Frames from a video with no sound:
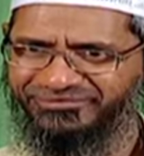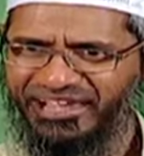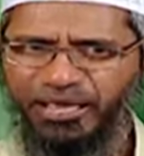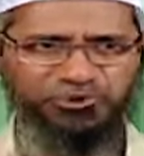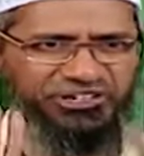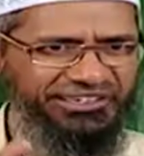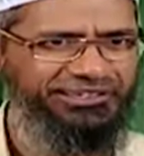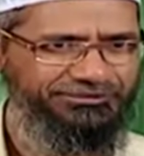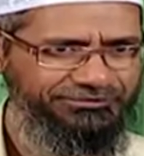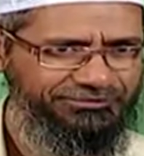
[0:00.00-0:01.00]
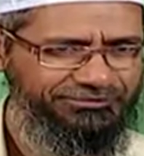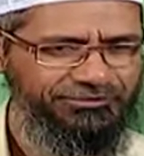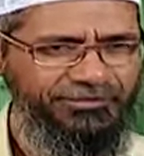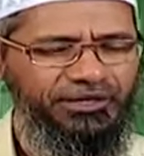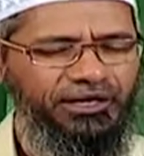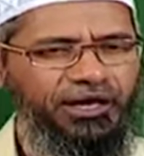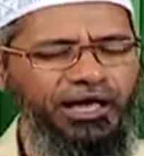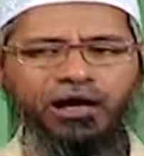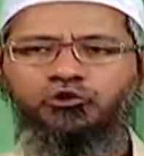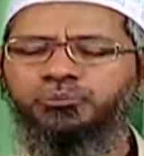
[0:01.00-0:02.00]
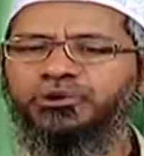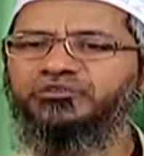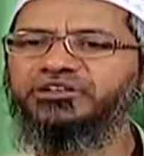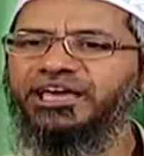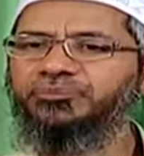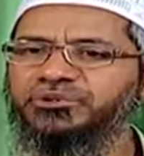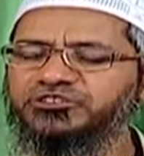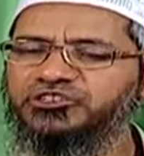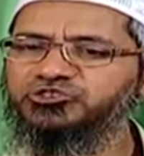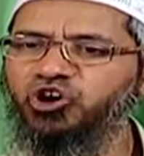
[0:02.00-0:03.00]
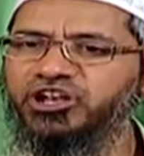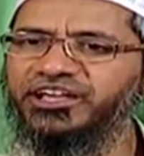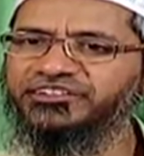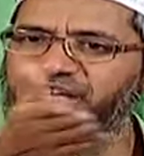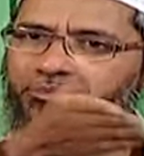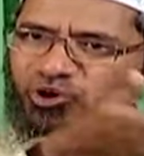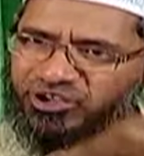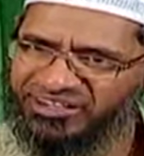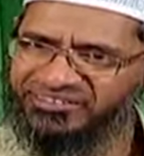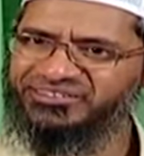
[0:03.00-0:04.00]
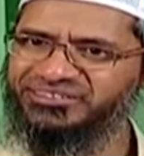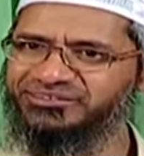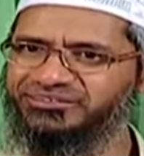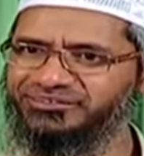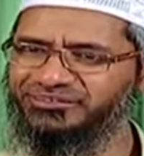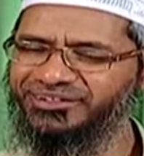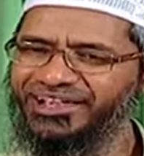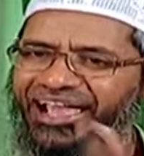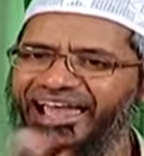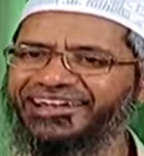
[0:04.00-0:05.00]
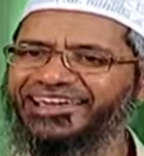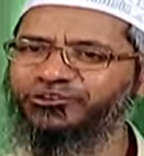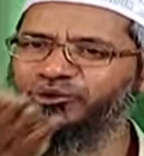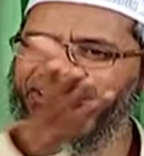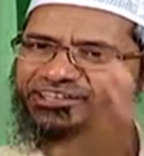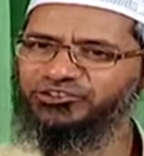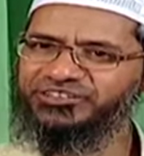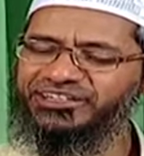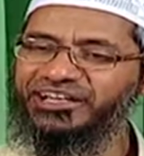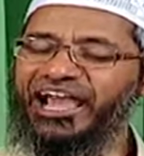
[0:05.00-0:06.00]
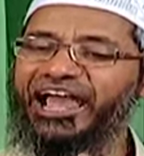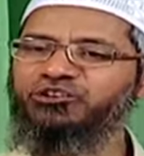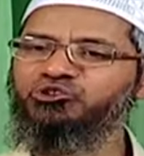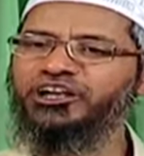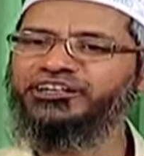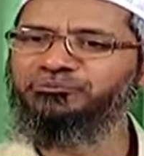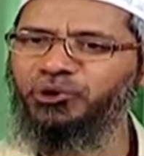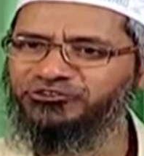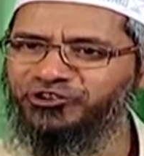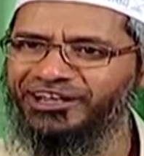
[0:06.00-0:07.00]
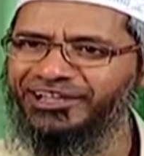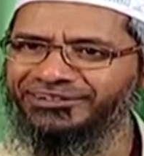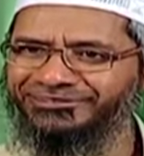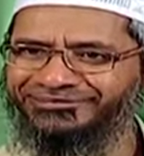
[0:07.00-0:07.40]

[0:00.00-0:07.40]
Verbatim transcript: Hypothetically. I would prefer that person joining an Islamic organization and getting 20,000 and doing 100 points for Allah.